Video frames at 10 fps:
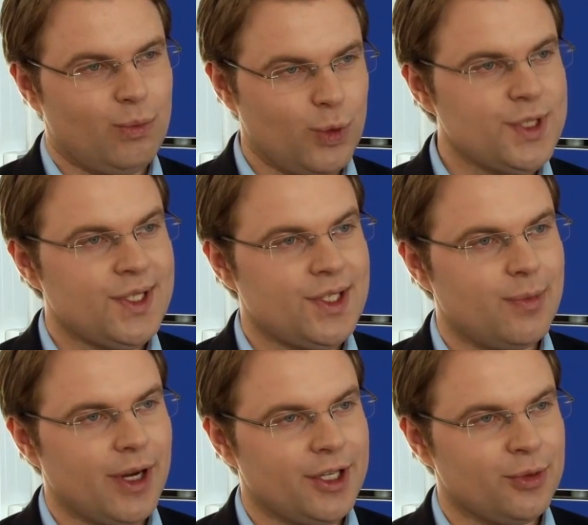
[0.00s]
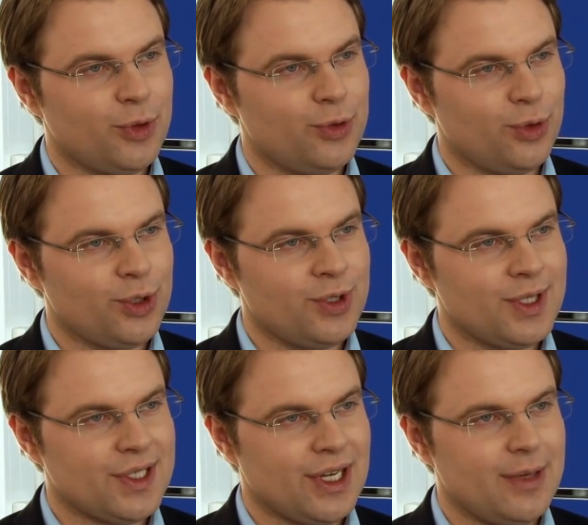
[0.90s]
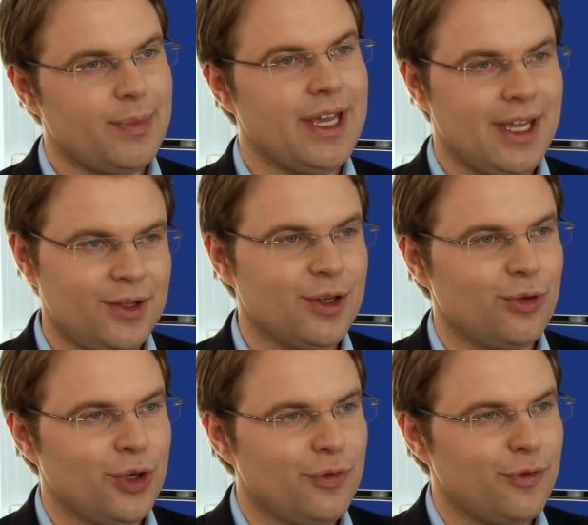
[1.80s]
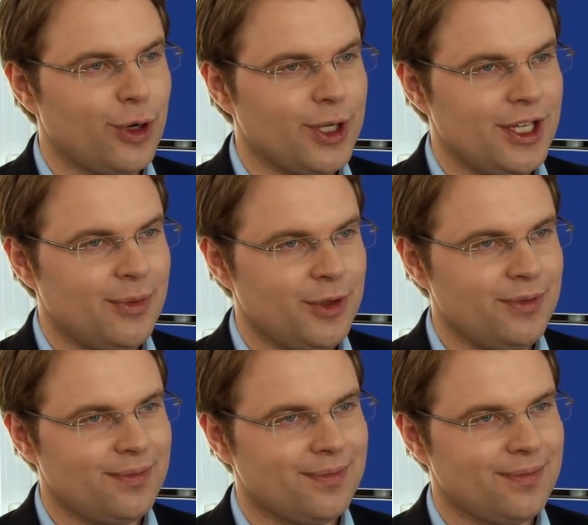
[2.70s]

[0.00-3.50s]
So, did you have to realize changes in your products?